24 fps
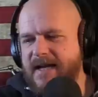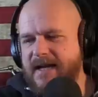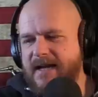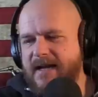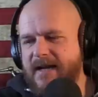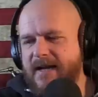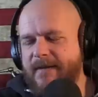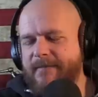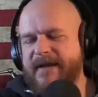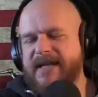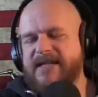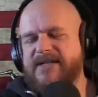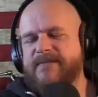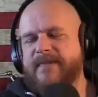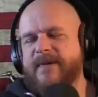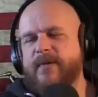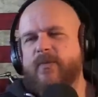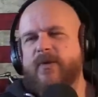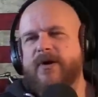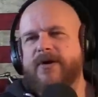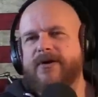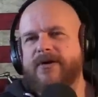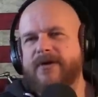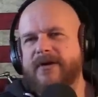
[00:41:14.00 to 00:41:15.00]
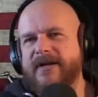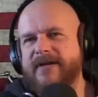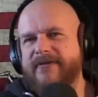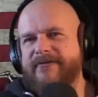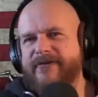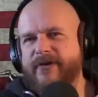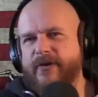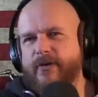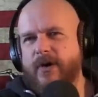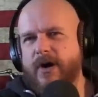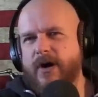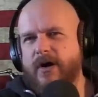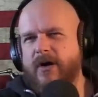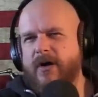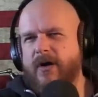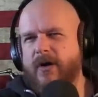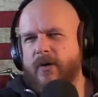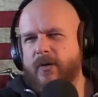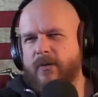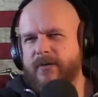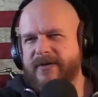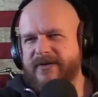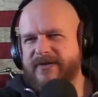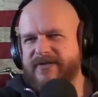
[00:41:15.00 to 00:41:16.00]
it makes me wonder if you
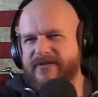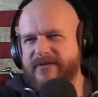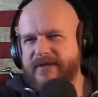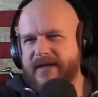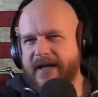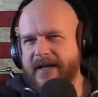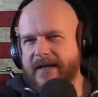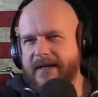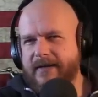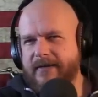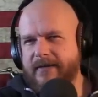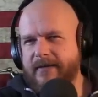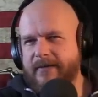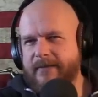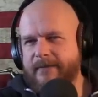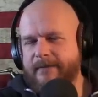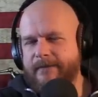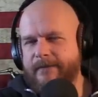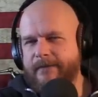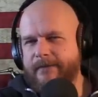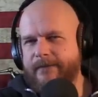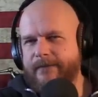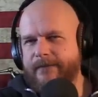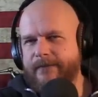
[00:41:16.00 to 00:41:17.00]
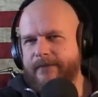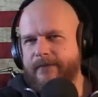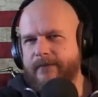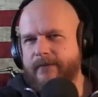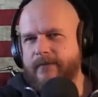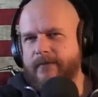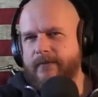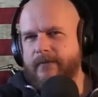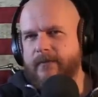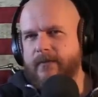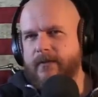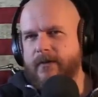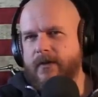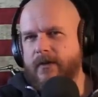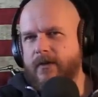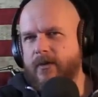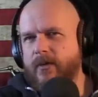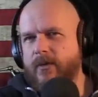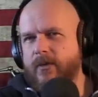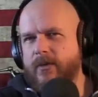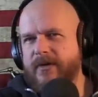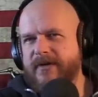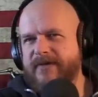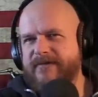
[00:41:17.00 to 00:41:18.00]
own a snake
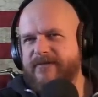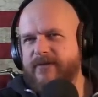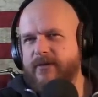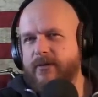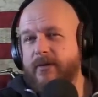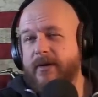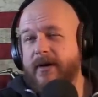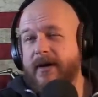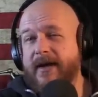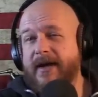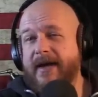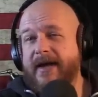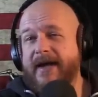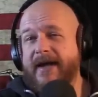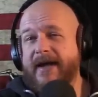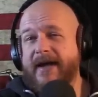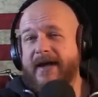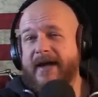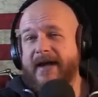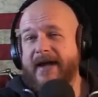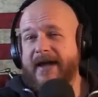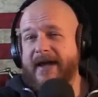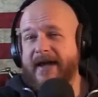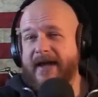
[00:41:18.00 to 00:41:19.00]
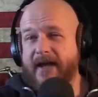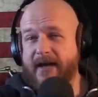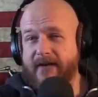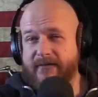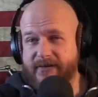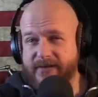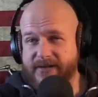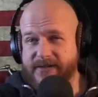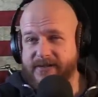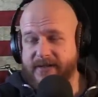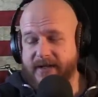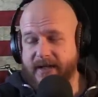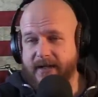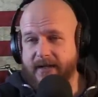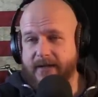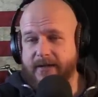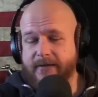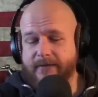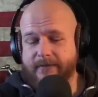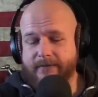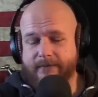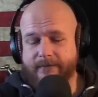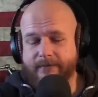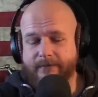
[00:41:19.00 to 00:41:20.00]
or if you have a
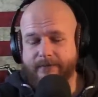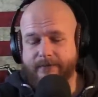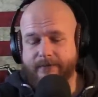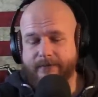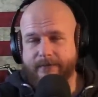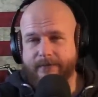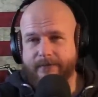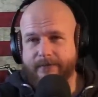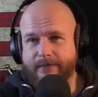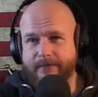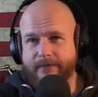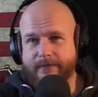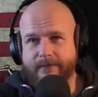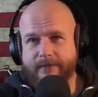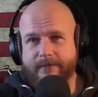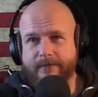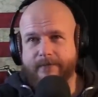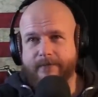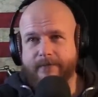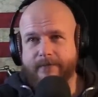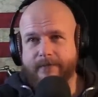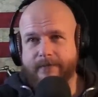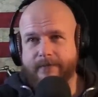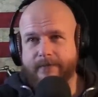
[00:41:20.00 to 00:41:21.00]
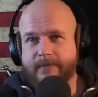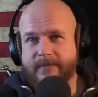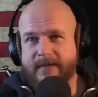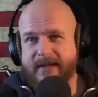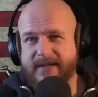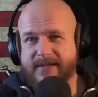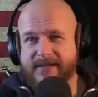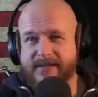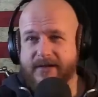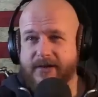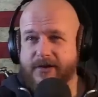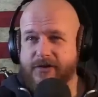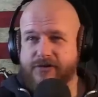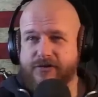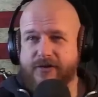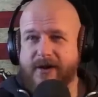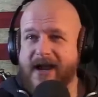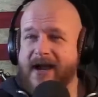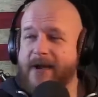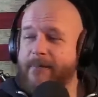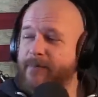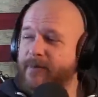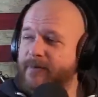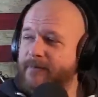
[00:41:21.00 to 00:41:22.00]
snake. Is it a
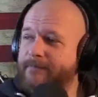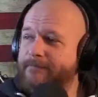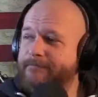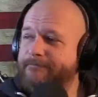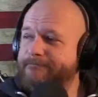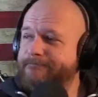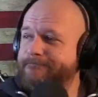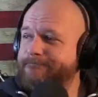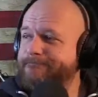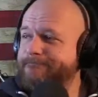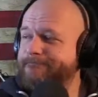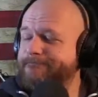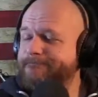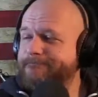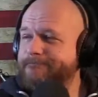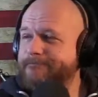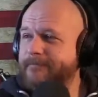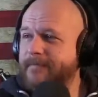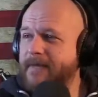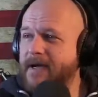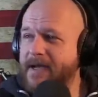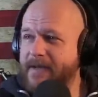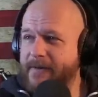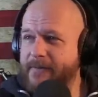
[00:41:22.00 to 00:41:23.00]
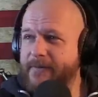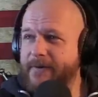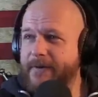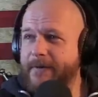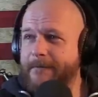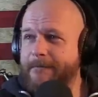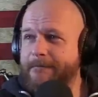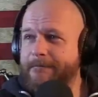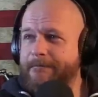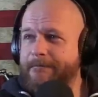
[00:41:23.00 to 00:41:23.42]
trap? I don't know.